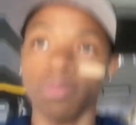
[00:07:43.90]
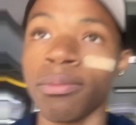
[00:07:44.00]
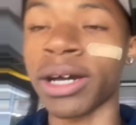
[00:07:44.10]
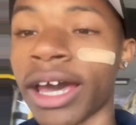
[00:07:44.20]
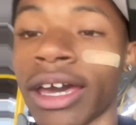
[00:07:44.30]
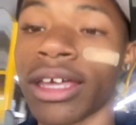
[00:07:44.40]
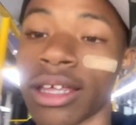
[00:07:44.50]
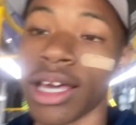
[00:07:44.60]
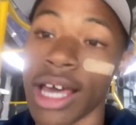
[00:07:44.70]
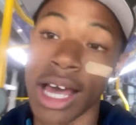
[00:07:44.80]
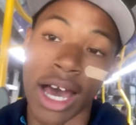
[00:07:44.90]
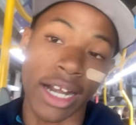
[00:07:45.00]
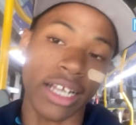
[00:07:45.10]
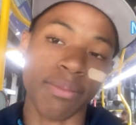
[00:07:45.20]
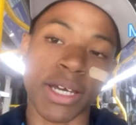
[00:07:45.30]
But hey, I
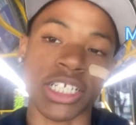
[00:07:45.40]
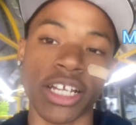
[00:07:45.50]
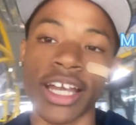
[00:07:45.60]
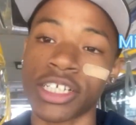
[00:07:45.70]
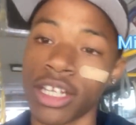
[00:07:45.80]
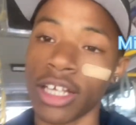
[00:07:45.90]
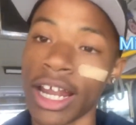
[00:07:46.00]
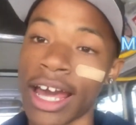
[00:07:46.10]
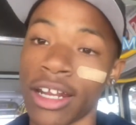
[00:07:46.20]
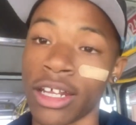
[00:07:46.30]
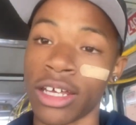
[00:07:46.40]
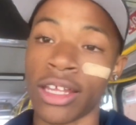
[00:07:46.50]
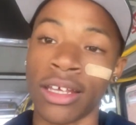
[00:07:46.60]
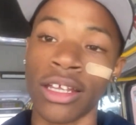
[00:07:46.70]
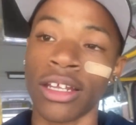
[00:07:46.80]
got my education to get out of there.
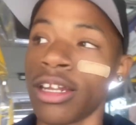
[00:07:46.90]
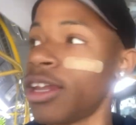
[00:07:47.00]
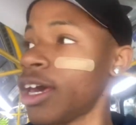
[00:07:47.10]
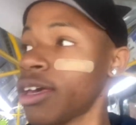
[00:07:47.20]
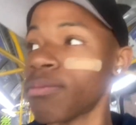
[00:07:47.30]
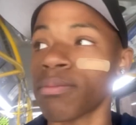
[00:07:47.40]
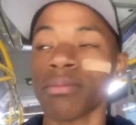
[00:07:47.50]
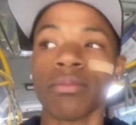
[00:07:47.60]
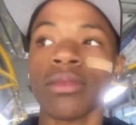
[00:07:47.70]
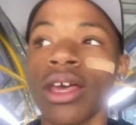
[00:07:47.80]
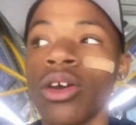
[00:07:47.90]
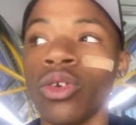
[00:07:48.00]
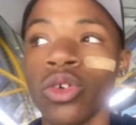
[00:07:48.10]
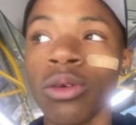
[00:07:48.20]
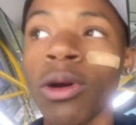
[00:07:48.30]
At the end of the day,
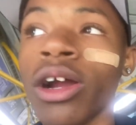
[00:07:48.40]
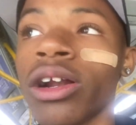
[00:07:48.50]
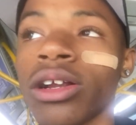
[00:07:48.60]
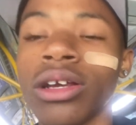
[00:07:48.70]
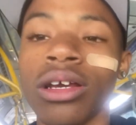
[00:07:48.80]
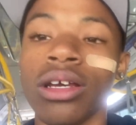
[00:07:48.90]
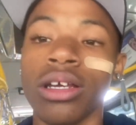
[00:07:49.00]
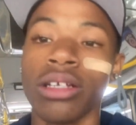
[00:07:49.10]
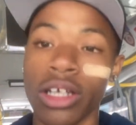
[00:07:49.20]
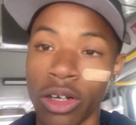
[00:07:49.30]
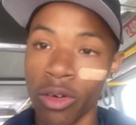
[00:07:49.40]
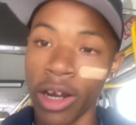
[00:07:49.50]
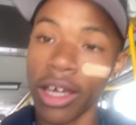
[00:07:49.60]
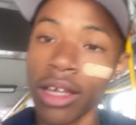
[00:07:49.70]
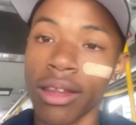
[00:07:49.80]
do your work, get your
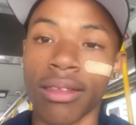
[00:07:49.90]
grades,